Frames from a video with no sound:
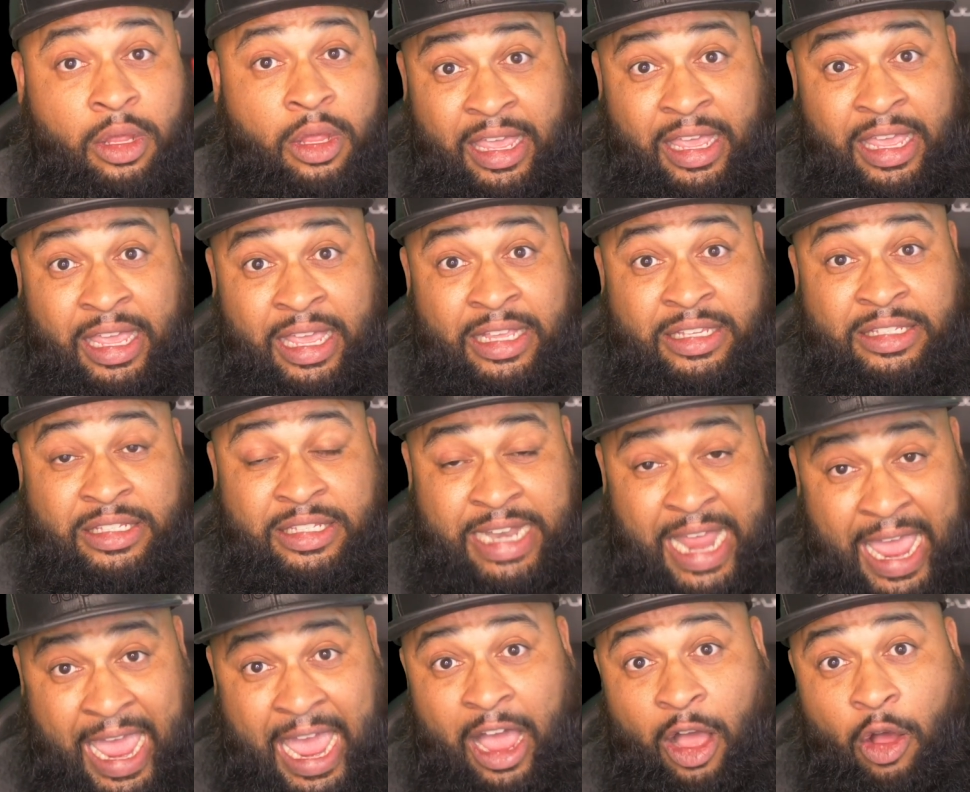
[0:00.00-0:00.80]
is
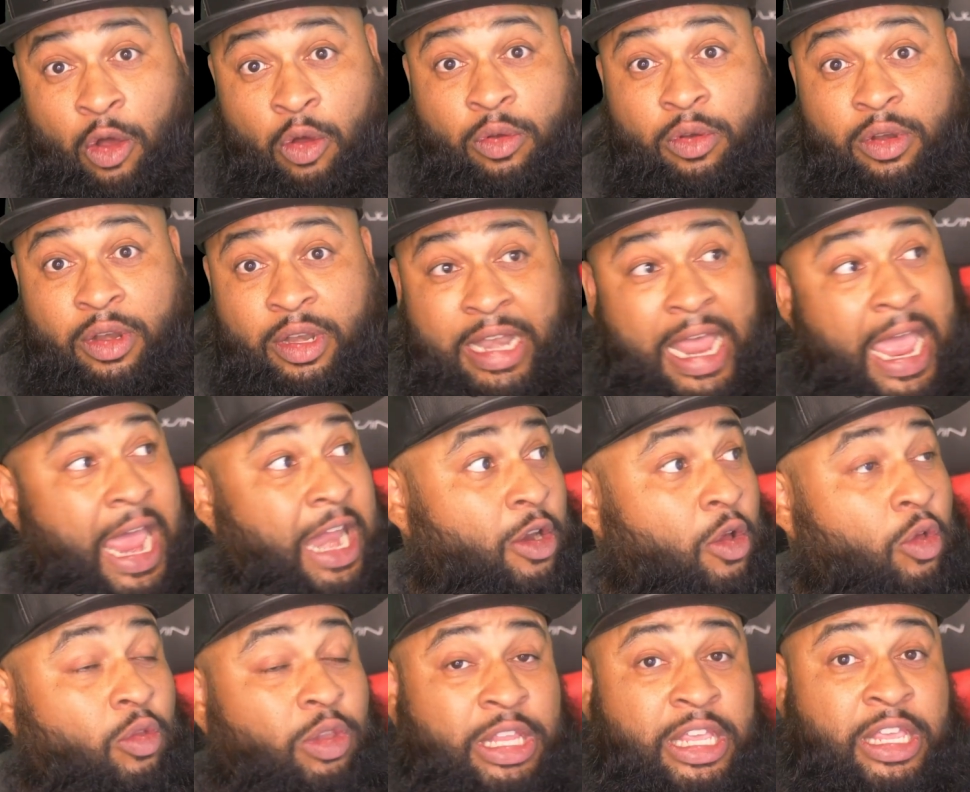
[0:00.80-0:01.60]
now not
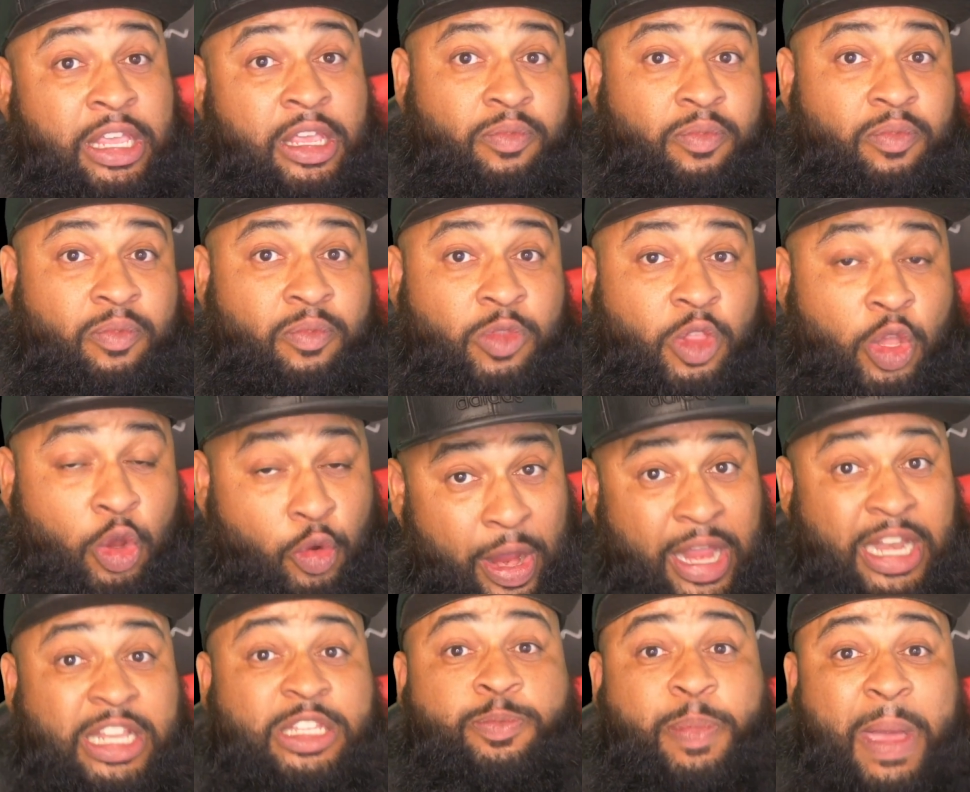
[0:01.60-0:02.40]
only the
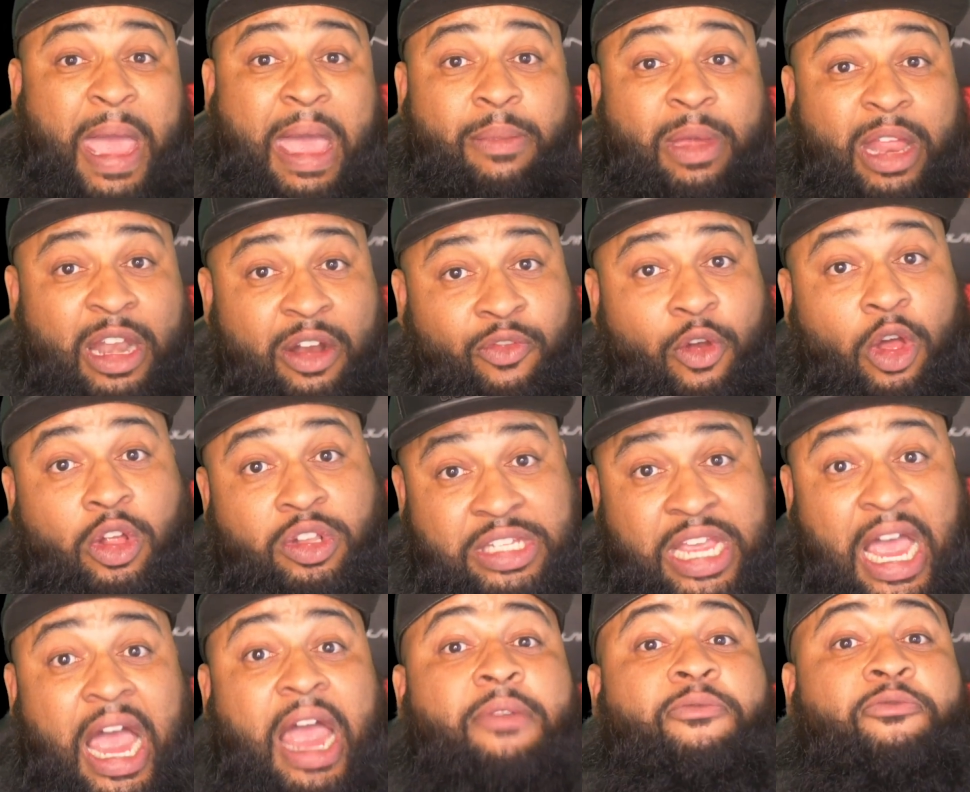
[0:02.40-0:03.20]
greatest Batman of all
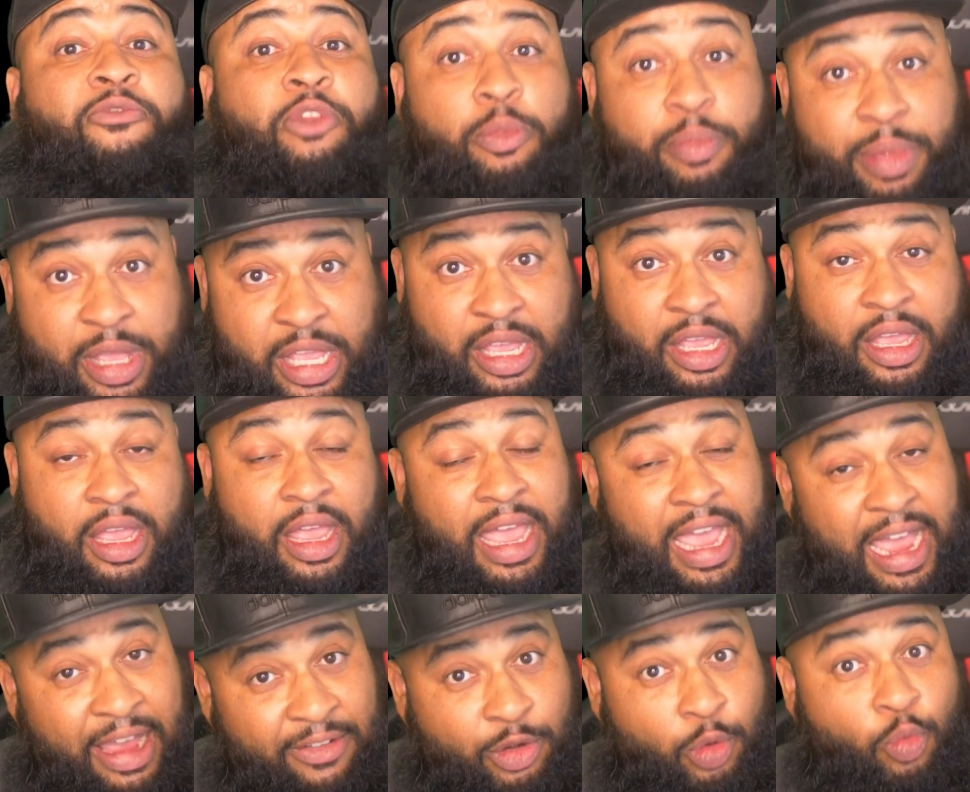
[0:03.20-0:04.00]
time for me
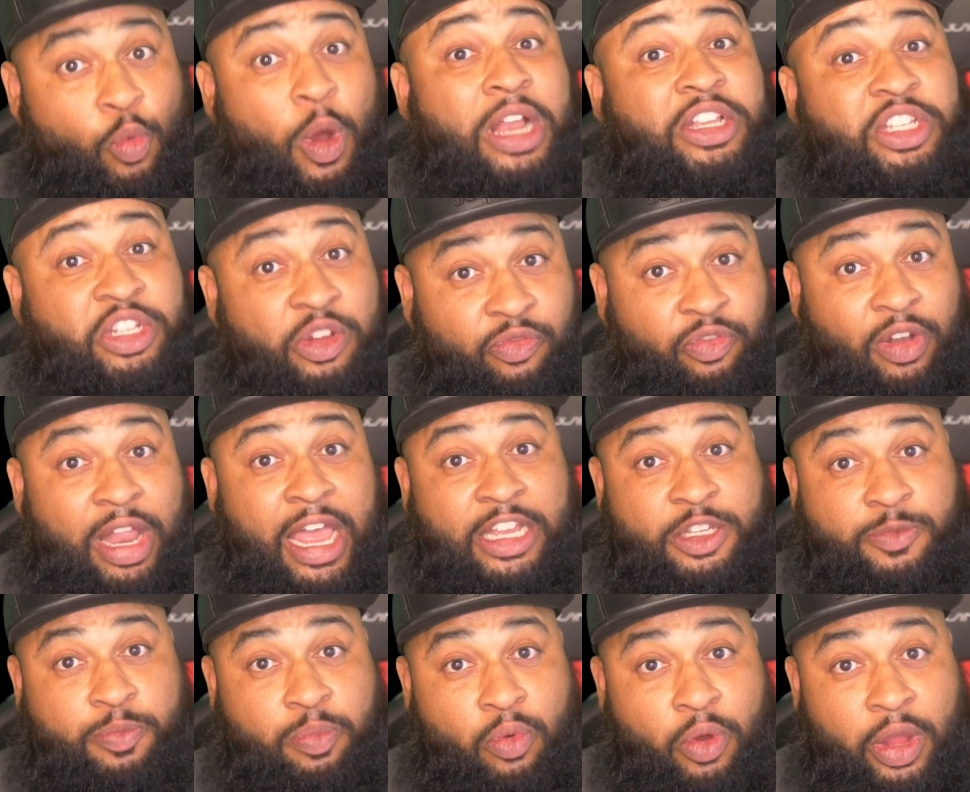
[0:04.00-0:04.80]
after watching
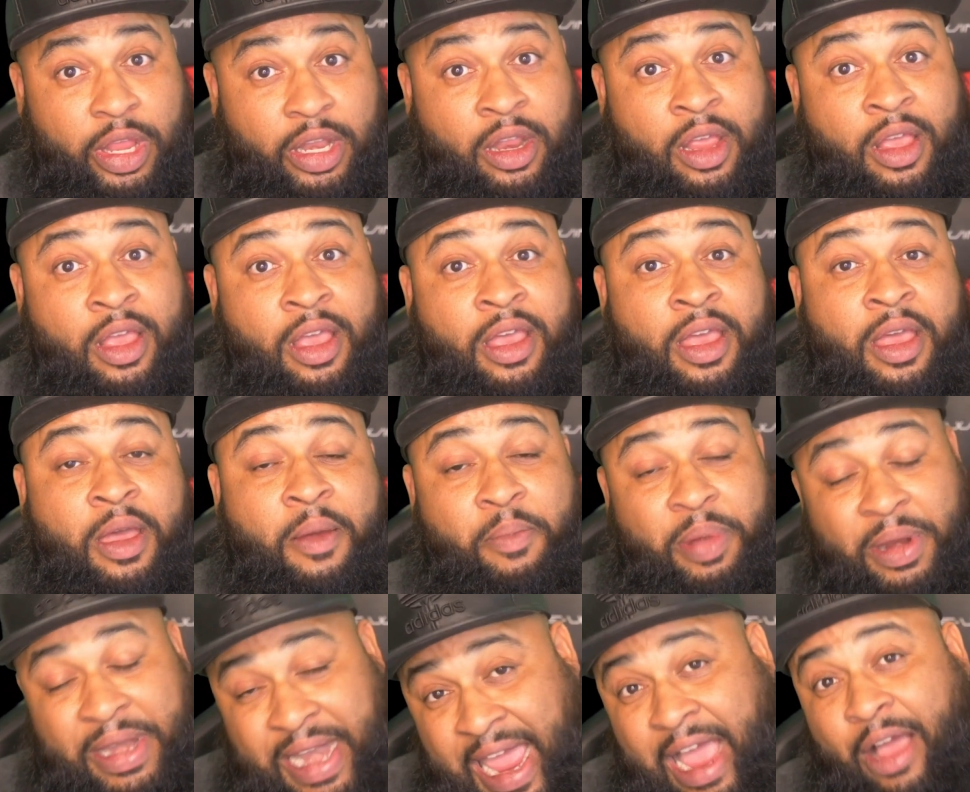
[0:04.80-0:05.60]
Flashpoint,
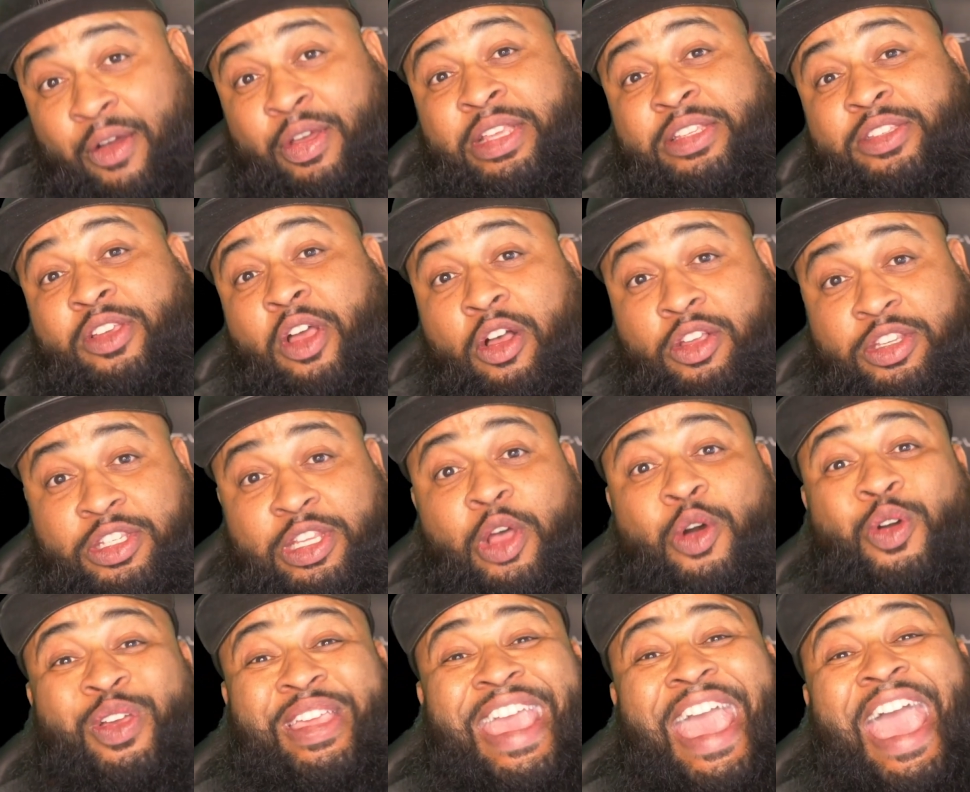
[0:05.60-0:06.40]
but now he's
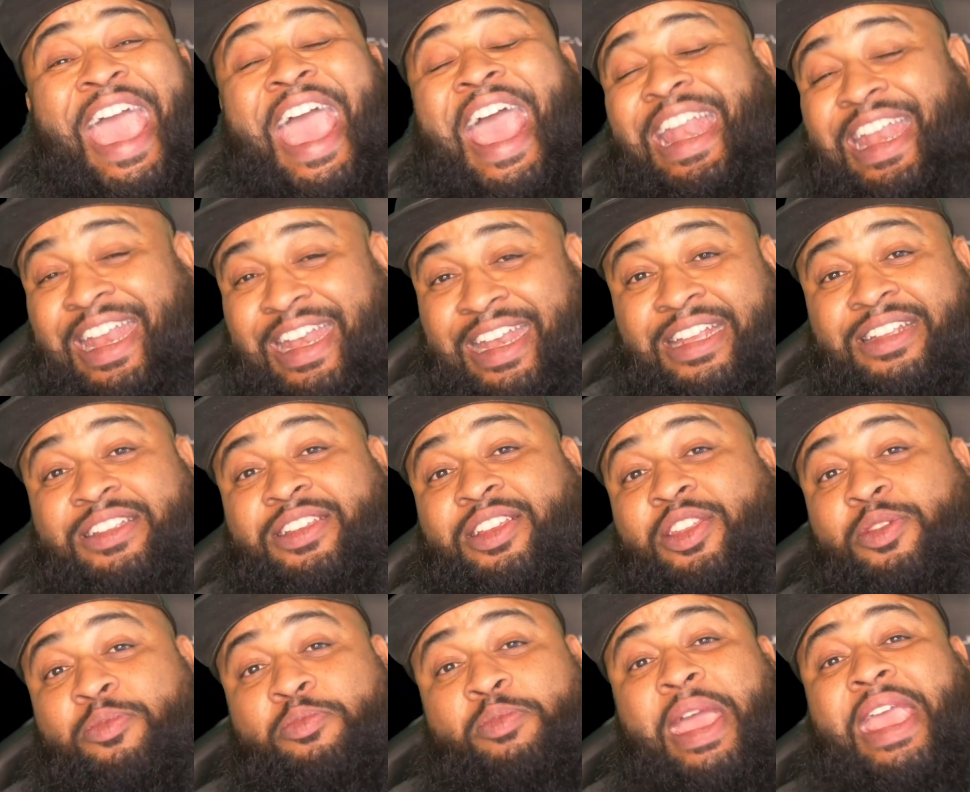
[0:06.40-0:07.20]
also canon into
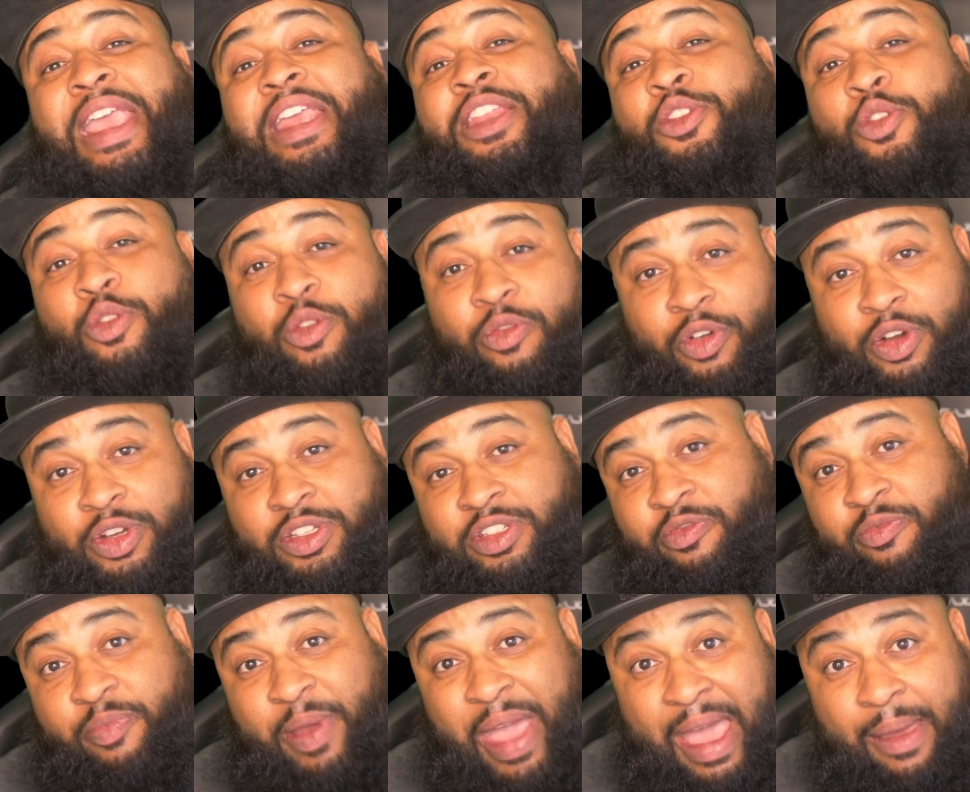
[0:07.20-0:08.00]
the main universe
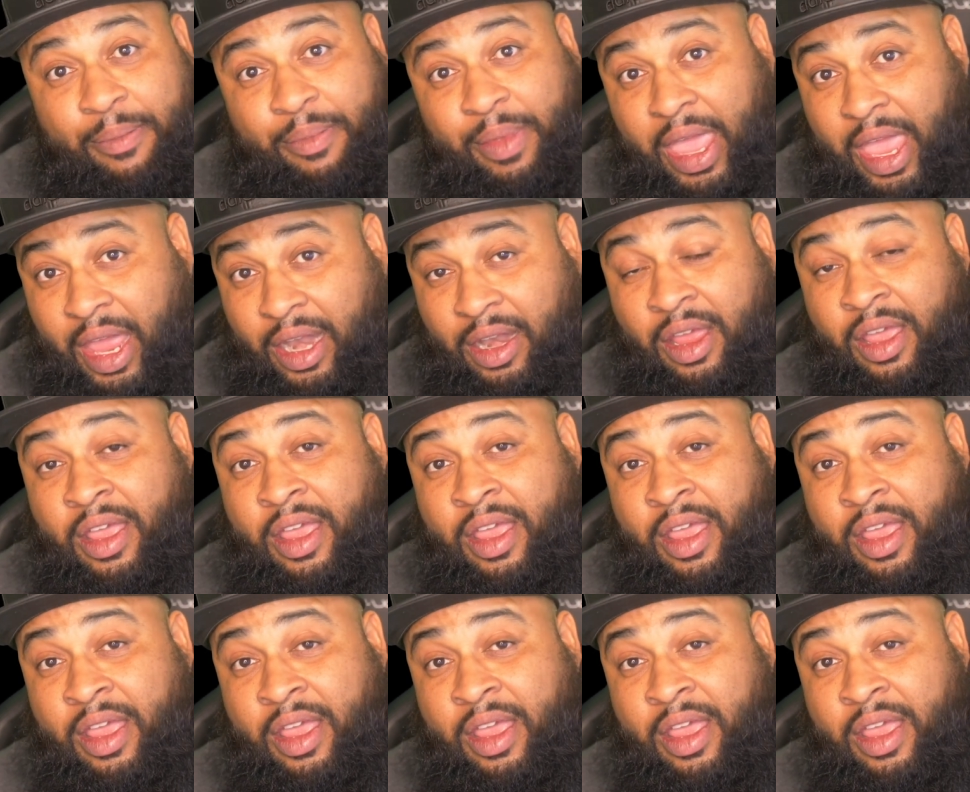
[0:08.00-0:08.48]
of Batman